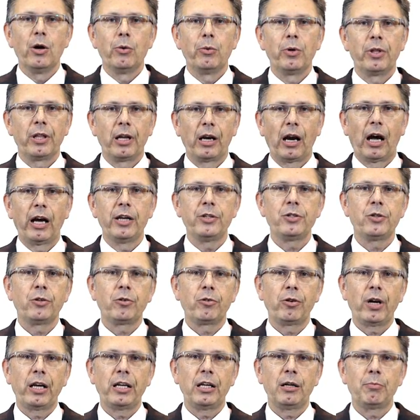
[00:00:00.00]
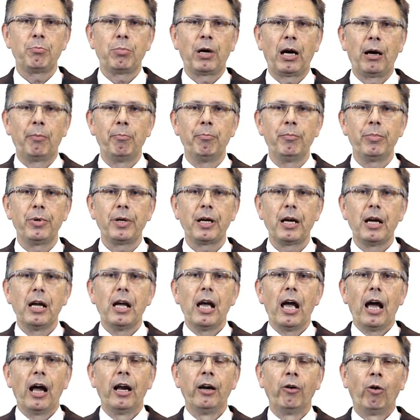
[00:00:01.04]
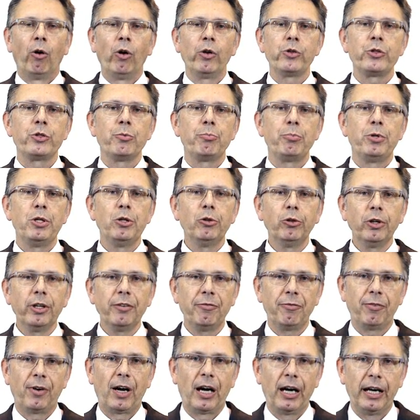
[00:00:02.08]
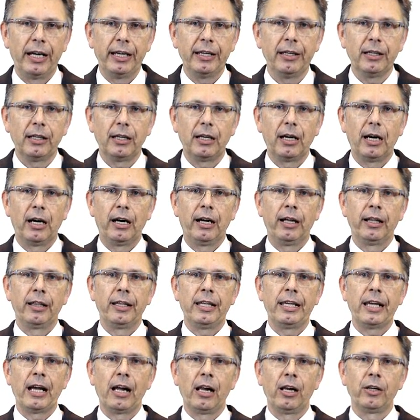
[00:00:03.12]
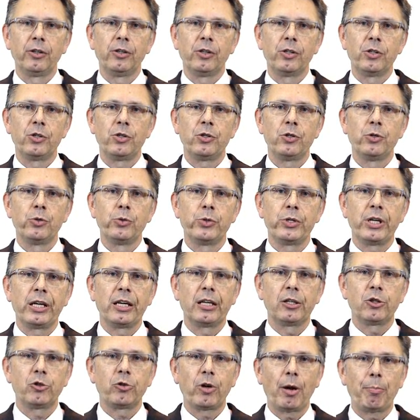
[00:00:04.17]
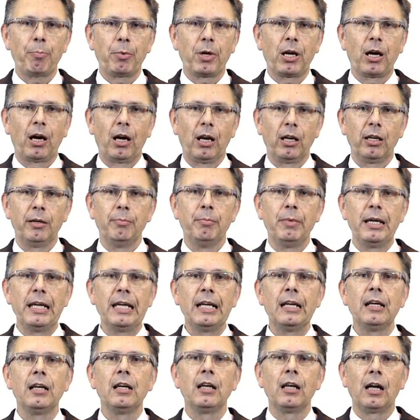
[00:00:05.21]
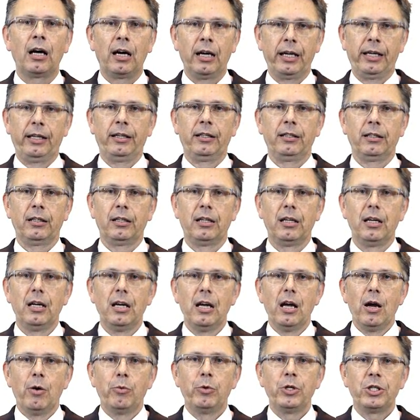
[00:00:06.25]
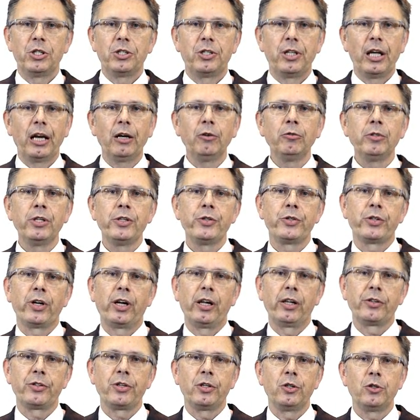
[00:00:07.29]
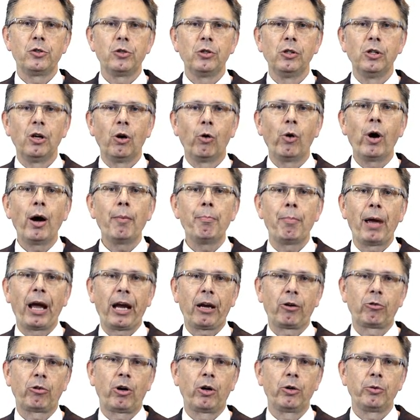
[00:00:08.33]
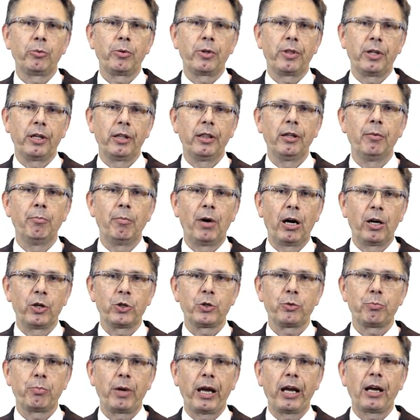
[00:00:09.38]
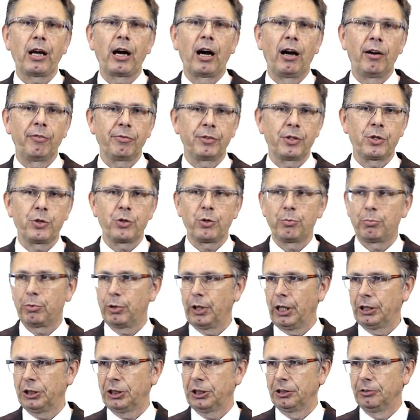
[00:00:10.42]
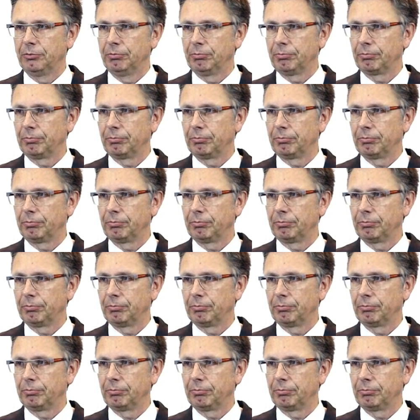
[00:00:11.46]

with an isocratic pump and also purify the anions using a trap column inline, which then results into lower background within the mass spec after suppression.